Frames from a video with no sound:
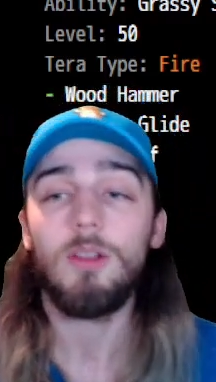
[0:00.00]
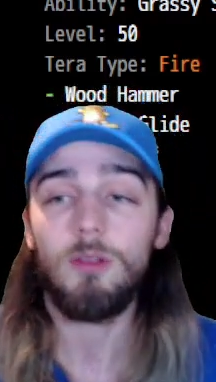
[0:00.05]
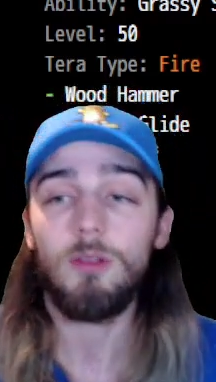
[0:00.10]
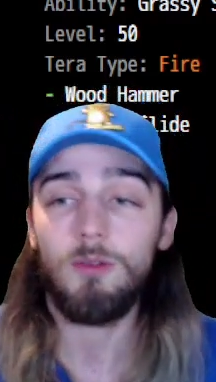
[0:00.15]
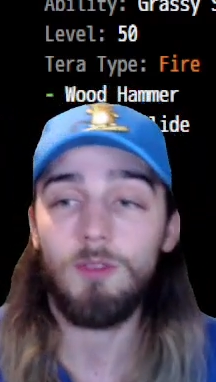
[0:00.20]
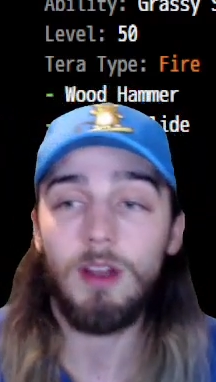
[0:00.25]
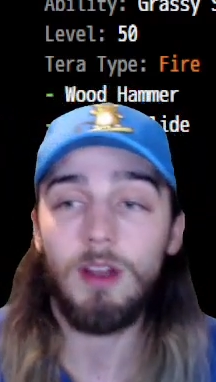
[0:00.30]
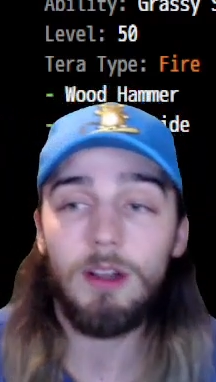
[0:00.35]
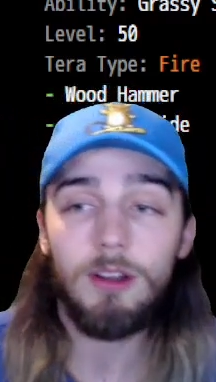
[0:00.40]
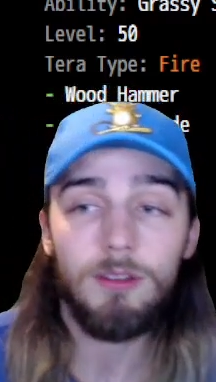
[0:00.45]

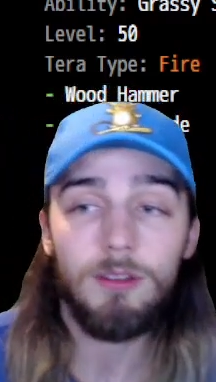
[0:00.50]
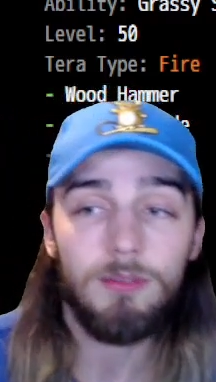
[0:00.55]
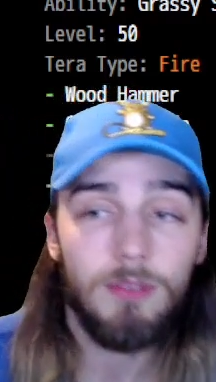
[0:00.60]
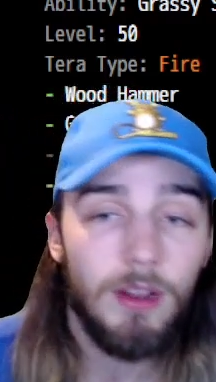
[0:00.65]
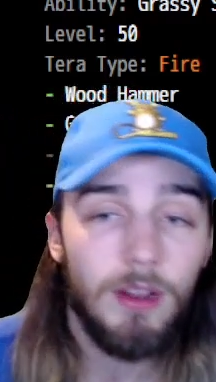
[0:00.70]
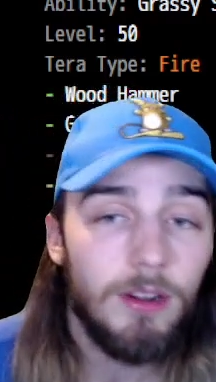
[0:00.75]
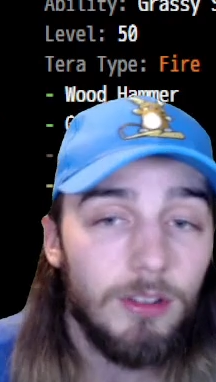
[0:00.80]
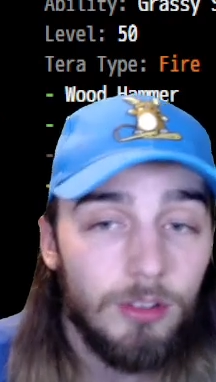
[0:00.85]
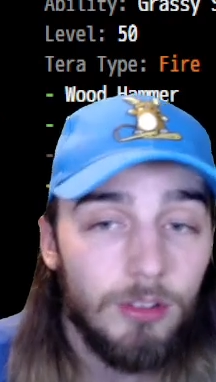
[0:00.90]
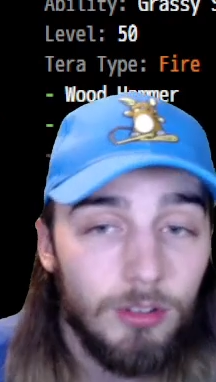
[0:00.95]

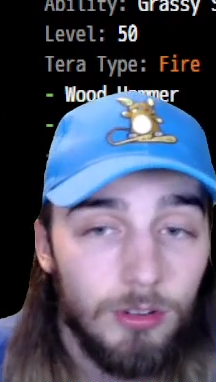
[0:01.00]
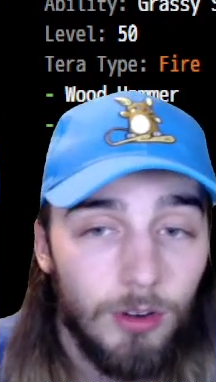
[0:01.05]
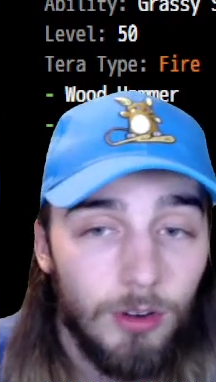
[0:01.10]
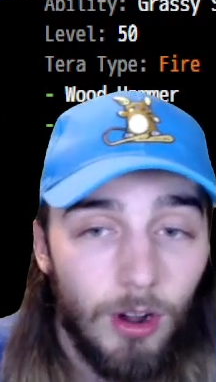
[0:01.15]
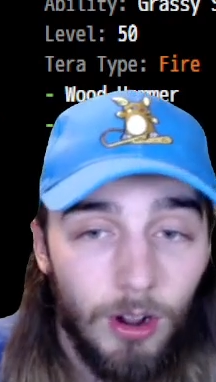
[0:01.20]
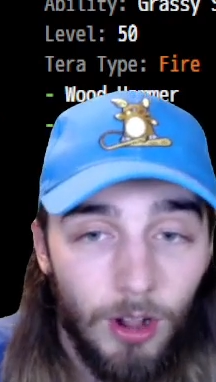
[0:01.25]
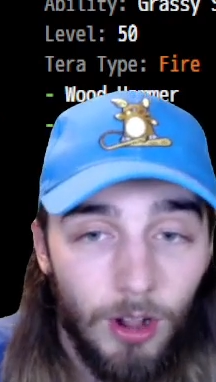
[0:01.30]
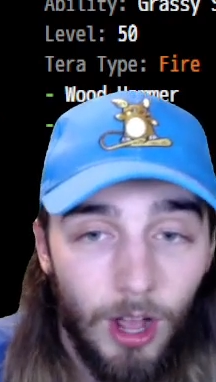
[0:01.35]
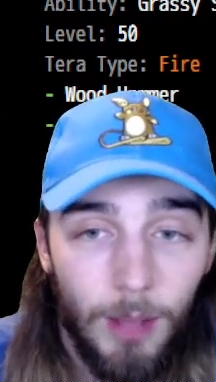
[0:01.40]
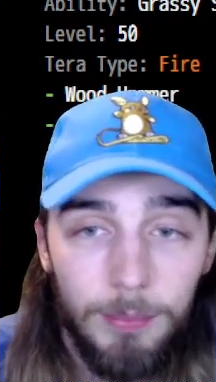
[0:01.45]
Very
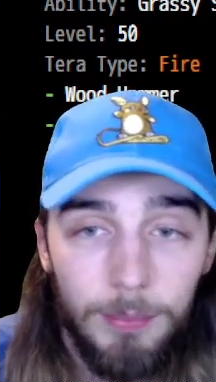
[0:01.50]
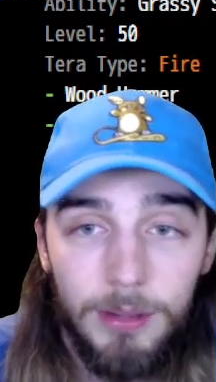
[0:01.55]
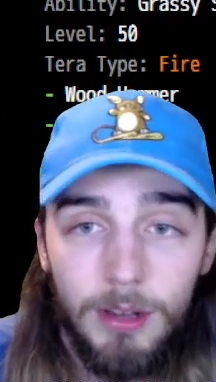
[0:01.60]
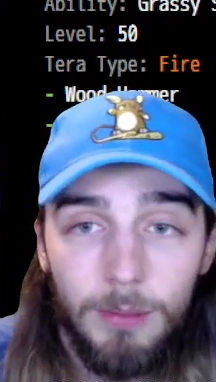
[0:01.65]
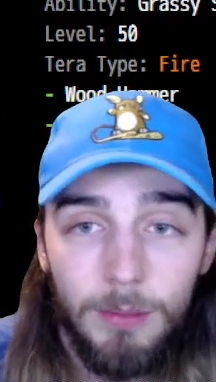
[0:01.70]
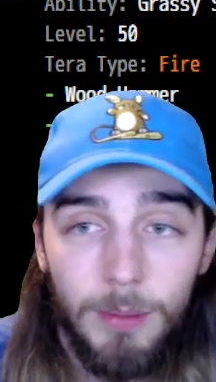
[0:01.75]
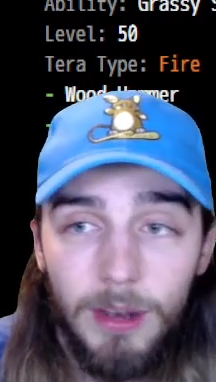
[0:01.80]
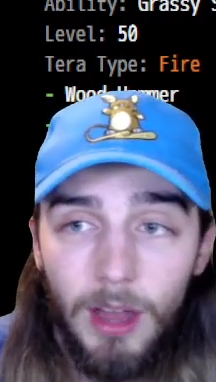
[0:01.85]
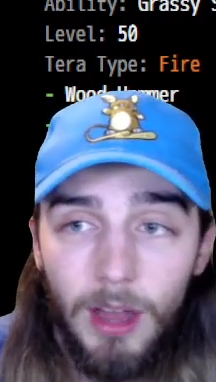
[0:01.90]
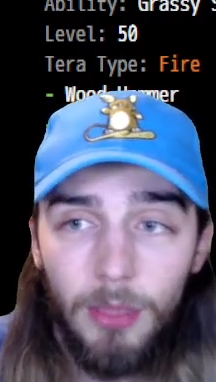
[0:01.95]
strong options,
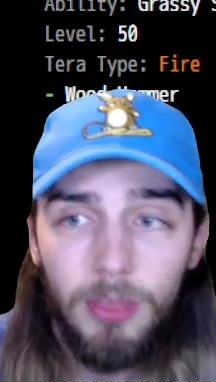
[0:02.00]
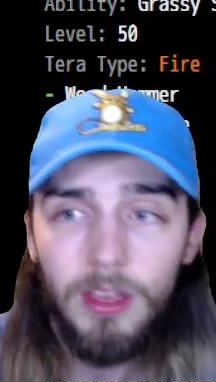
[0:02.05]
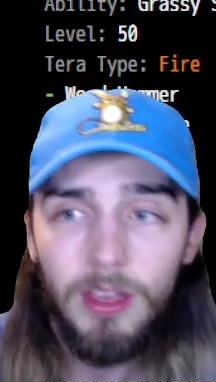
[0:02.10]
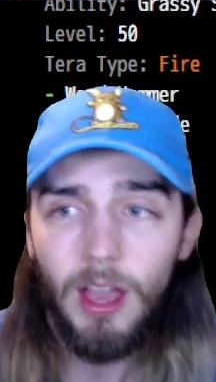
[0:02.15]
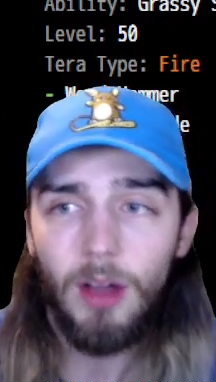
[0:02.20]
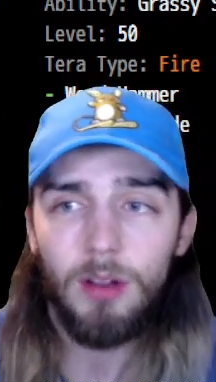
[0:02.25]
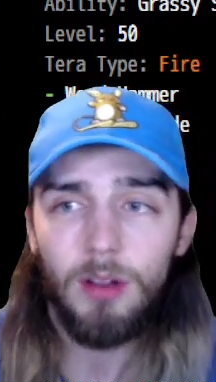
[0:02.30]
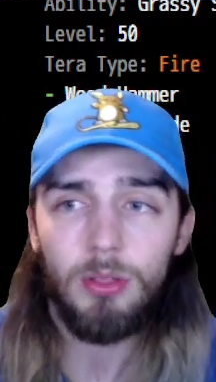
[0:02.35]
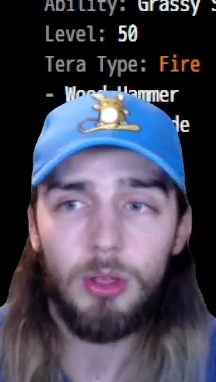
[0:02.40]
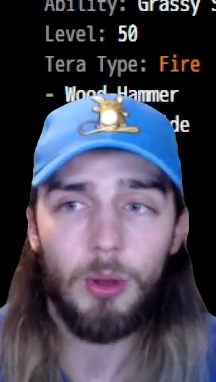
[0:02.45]
but nothing
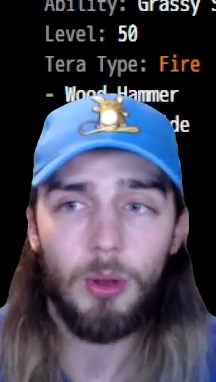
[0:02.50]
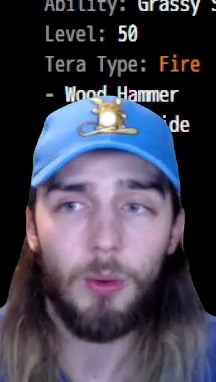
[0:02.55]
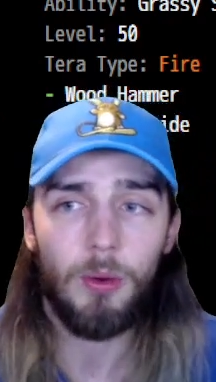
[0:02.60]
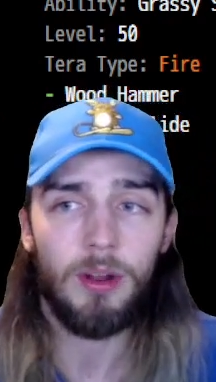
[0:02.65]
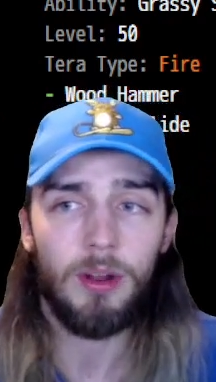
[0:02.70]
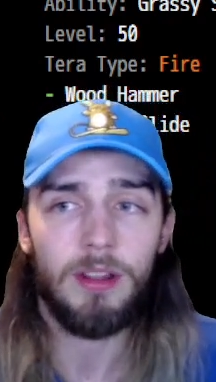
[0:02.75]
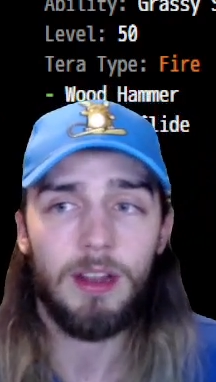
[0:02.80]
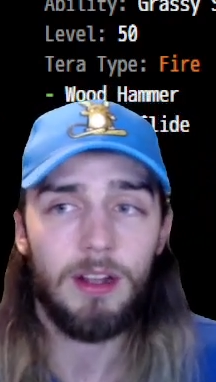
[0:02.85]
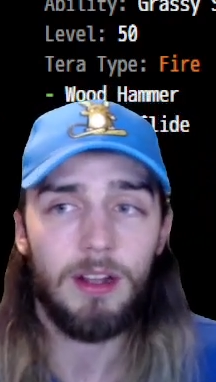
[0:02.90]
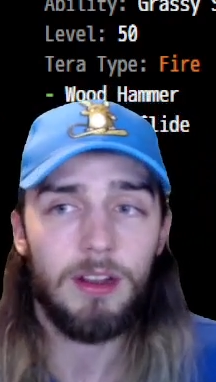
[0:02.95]
out of the
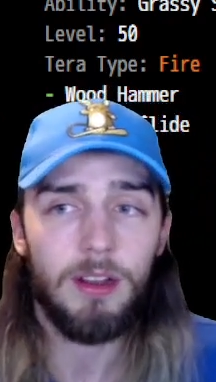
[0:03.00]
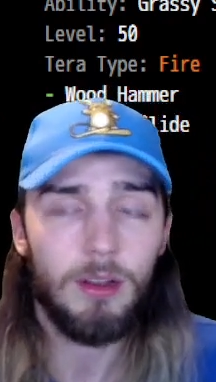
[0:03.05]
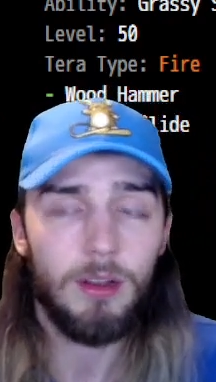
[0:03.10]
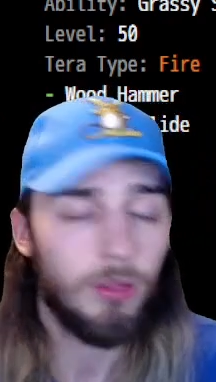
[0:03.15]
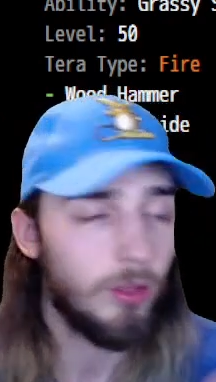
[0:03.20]
ordinary here.